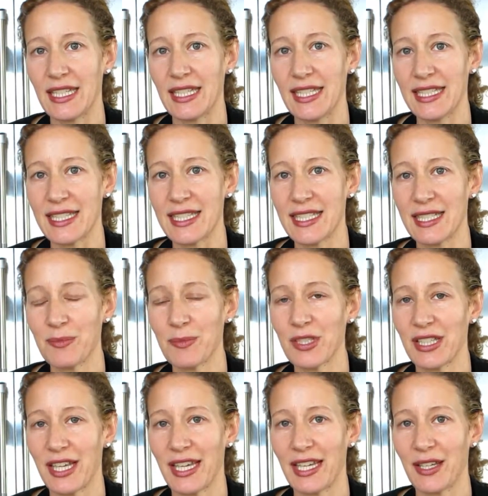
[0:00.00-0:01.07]
it seemed
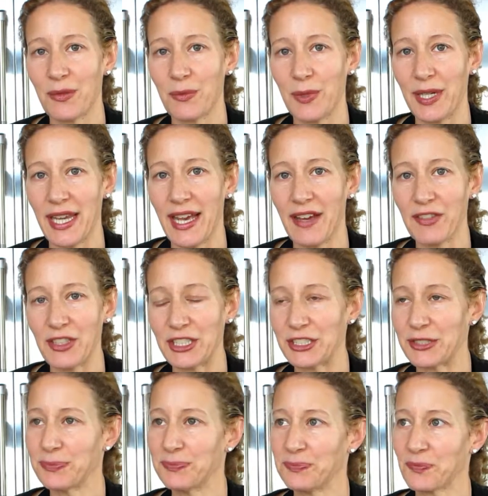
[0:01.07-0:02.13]
like
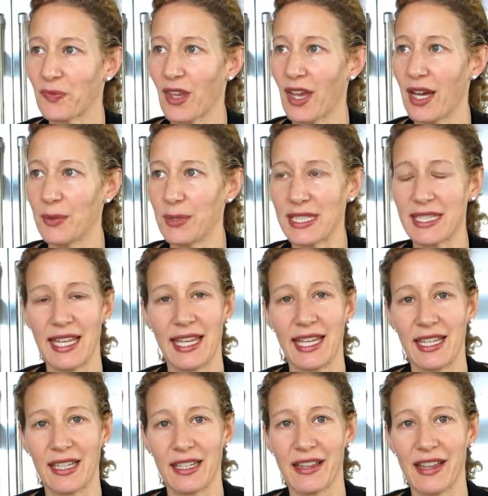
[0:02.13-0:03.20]
whenever I was
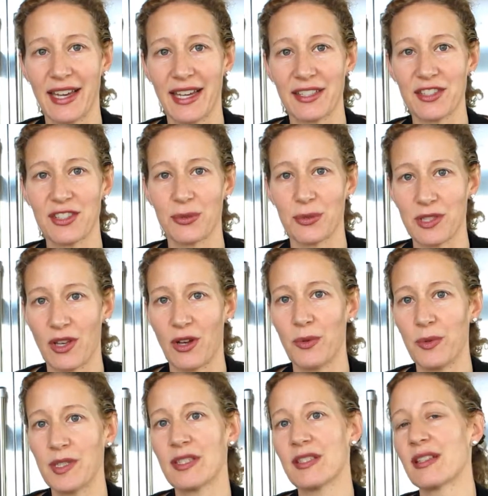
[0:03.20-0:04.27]
taking a class, there was
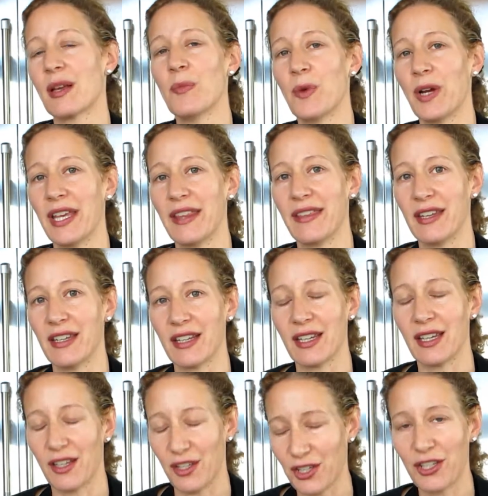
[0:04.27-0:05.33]
always some way that
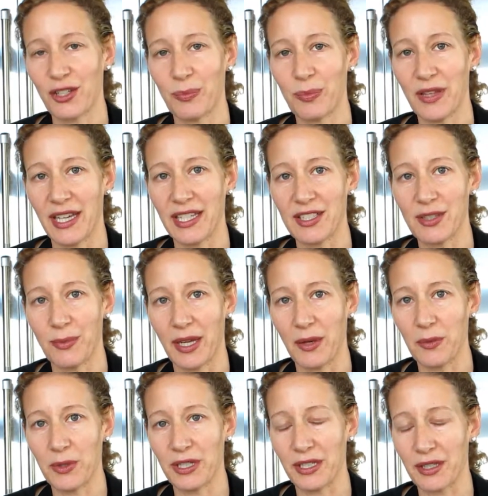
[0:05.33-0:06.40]
it could apply to my
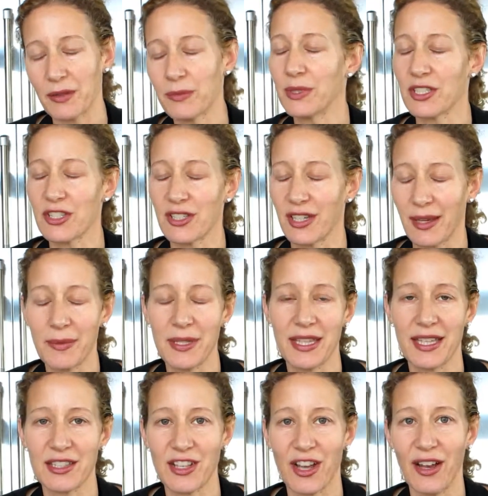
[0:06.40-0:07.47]
work, which, I mean,
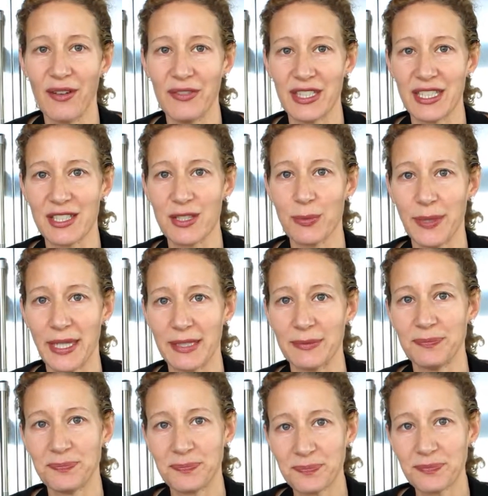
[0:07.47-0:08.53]
that's obvious, but
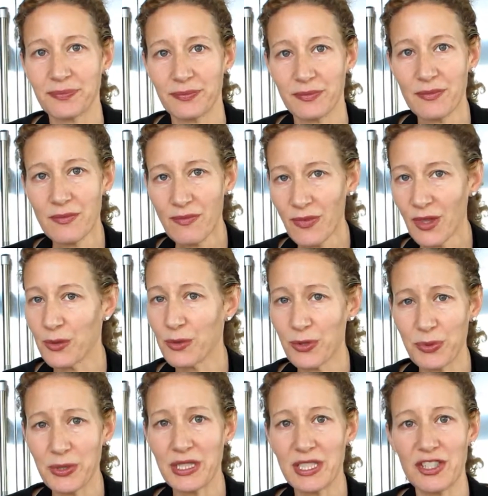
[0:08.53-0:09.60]
it was
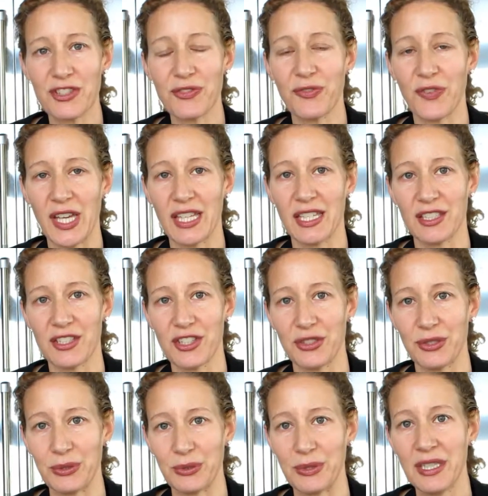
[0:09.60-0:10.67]
really just fun
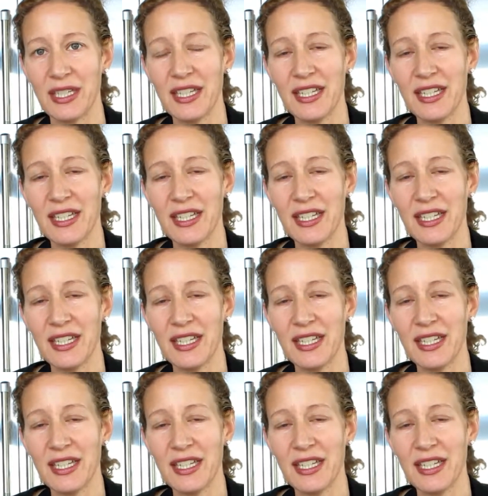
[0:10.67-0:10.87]
to